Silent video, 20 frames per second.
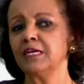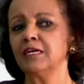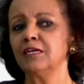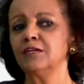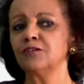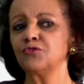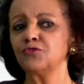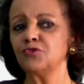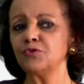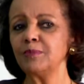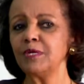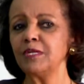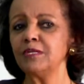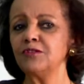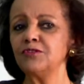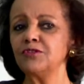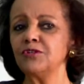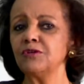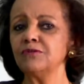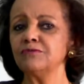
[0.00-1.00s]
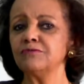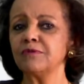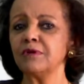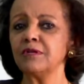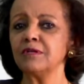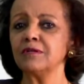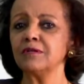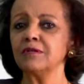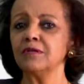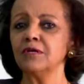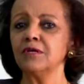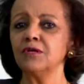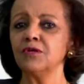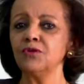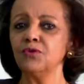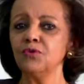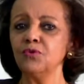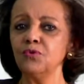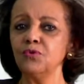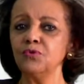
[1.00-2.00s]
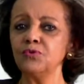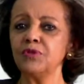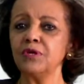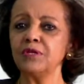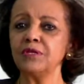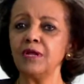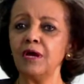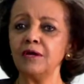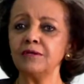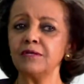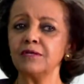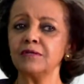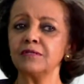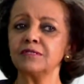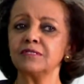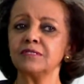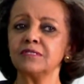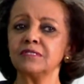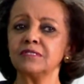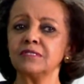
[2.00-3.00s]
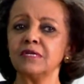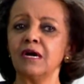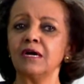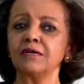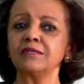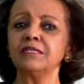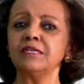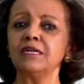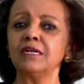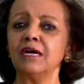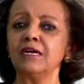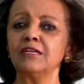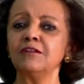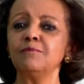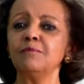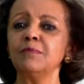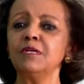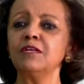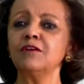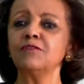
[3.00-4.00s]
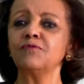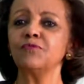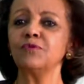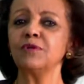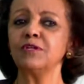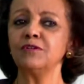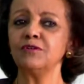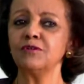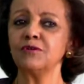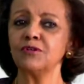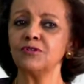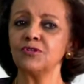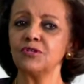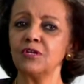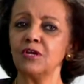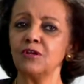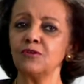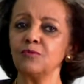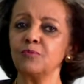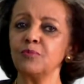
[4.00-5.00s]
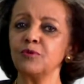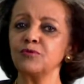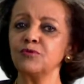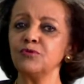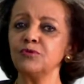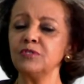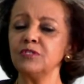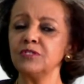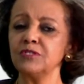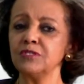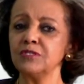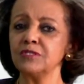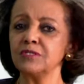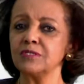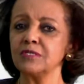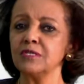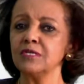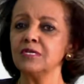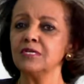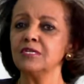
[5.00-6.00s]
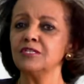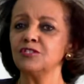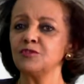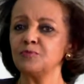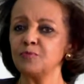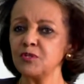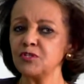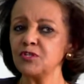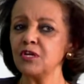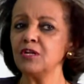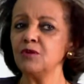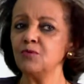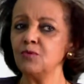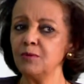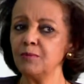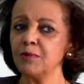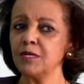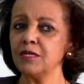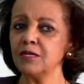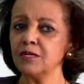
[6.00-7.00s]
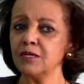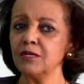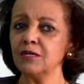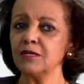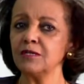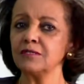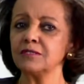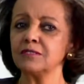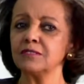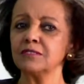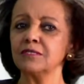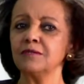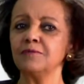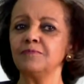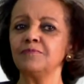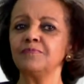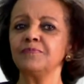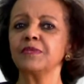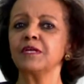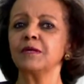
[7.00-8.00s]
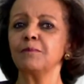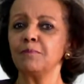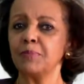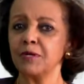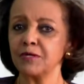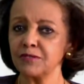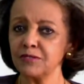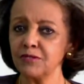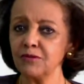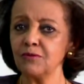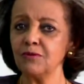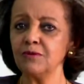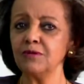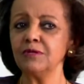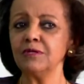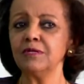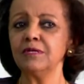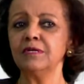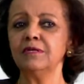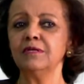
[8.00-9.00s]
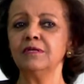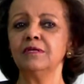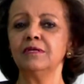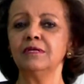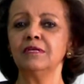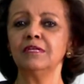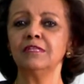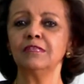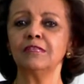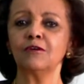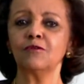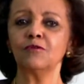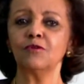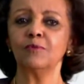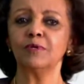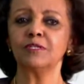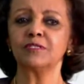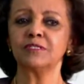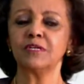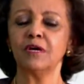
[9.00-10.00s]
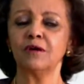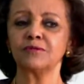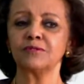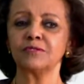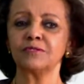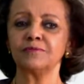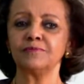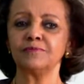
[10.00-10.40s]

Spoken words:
Too many children, youth, and adults are denied meaningful educational opportunities, especially women and girls, particularly in the Global South.